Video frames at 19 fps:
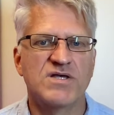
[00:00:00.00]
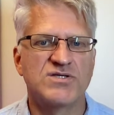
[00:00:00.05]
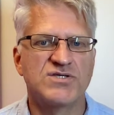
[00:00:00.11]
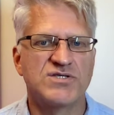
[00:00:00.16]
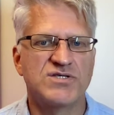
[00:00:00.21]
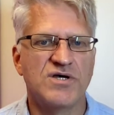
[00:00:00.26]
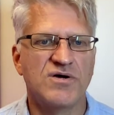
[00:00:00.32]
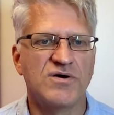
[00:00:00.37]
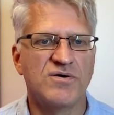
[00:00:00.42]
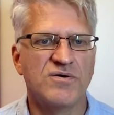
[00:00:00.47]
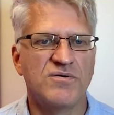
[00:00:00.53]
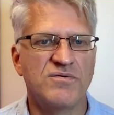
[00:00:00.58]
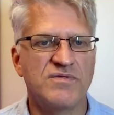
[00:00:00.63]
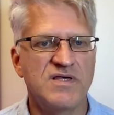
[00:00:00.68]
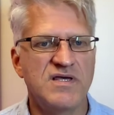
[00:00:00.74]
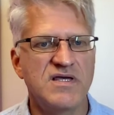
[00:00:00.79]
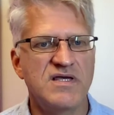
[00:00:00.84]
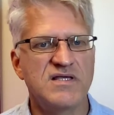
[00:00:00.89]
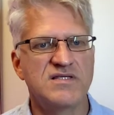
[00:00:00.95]
So
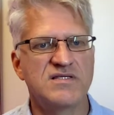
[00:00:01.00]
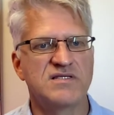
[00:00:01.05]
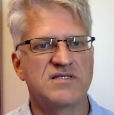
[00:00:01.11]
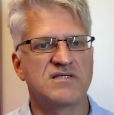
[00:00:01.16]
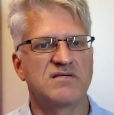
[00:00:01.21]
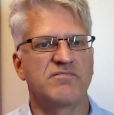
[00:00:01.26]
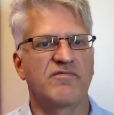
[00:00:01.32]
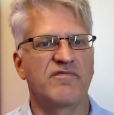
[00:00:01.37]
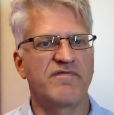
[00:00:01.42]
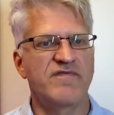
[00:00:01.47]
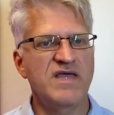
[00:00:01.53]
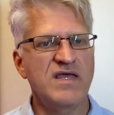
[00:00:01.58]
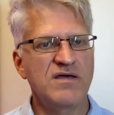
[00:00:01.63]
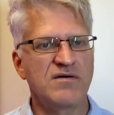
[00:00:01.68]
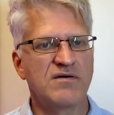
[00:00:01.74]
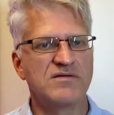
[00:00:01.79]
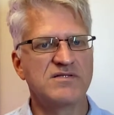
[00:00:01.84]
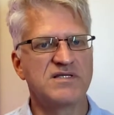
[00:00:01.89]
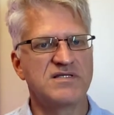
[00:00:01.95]
these
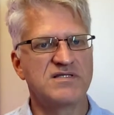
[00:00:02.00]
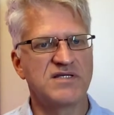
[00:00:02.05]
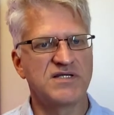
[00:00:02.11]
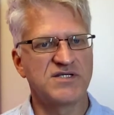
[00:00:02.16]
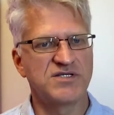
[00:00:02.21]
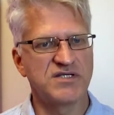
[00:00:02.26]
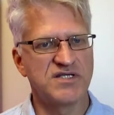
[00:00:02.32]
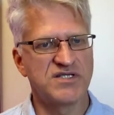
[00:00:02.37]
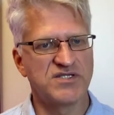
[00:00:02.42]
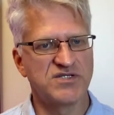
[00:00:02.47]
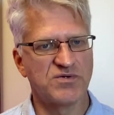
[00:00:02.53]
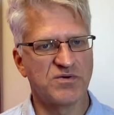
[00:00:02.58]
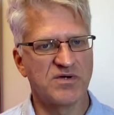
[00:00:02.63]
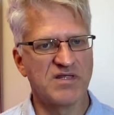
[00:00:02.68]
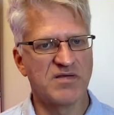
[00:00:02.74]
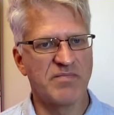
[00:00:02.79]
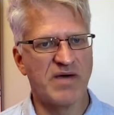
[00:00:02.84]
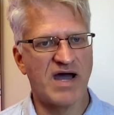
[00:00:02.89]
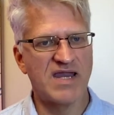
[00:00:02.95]
fields essentially
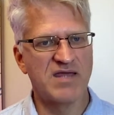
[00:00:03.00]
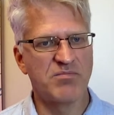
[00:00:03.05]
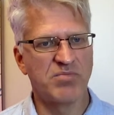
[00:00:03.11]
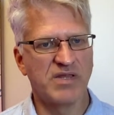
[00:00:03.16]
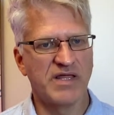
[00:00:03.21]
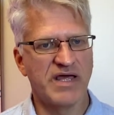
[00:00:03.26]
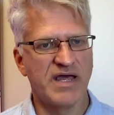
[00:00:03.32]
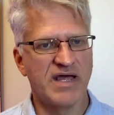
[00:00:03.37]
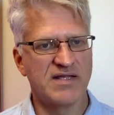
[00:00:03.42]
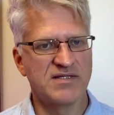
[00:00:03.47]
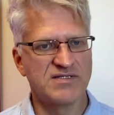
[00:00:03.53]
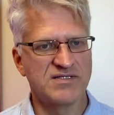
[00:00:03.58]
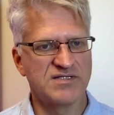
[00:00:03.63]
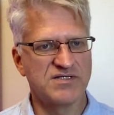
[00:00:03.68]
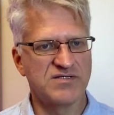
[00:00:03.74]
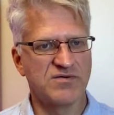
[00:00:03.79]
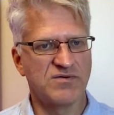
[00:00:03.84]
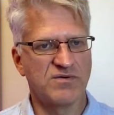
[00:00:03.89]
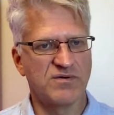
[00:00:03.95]
store the body plans,
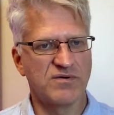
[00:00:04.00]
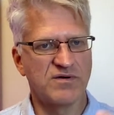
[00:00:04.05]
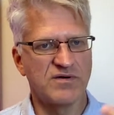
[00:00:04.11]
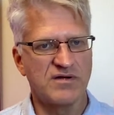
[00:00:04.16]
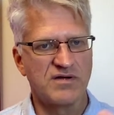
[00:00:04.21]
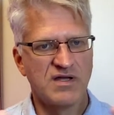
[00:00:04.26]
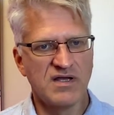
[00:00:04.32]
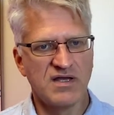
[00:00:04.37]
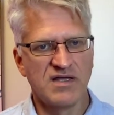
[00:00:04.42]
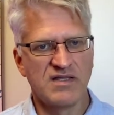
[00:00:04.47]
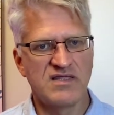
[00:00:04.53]
store